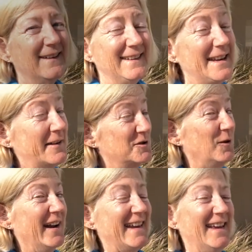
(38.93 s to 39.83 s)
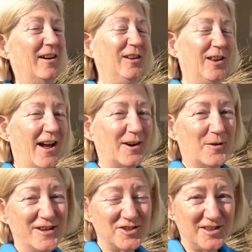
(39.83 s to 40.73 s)
Yeah, so I get a lot of
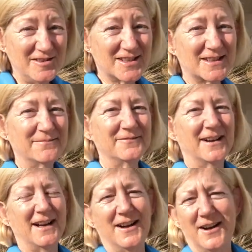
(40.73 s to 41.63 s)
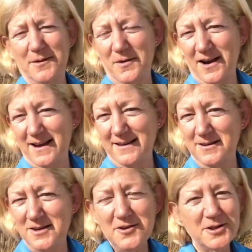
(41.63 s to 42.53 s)
questions on my
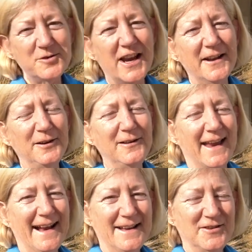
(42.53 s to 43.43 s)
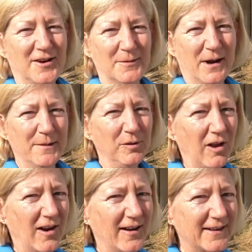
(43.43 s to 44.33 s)
YouTube channel and on my
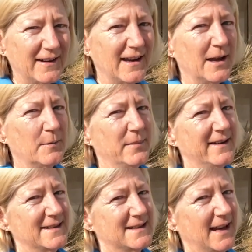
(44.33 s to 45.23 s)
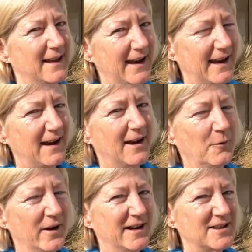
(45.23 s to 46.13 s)
blog, but today I
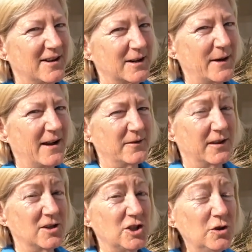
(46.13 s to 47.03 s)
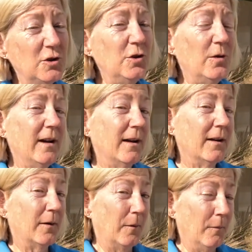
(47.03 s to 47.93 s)
want to talk about the two
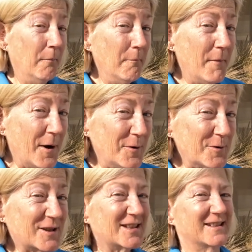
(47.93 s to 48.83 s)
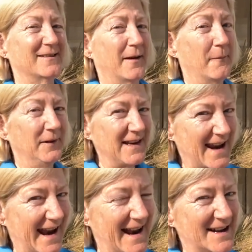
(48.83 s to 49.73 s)

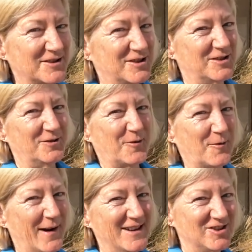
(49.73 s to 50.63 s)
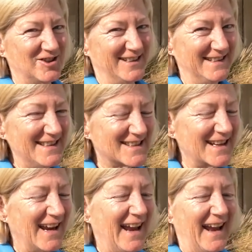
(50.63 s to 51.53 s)
mostly asked questions.
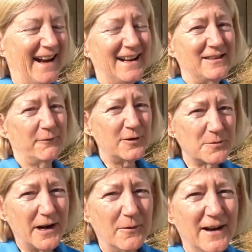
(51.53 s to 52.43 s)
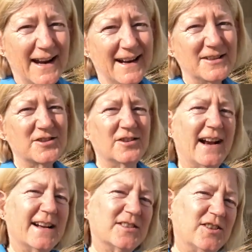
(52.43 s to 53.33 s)
And the first one I want to answer
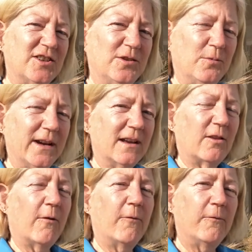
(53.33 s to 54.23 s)
has to do with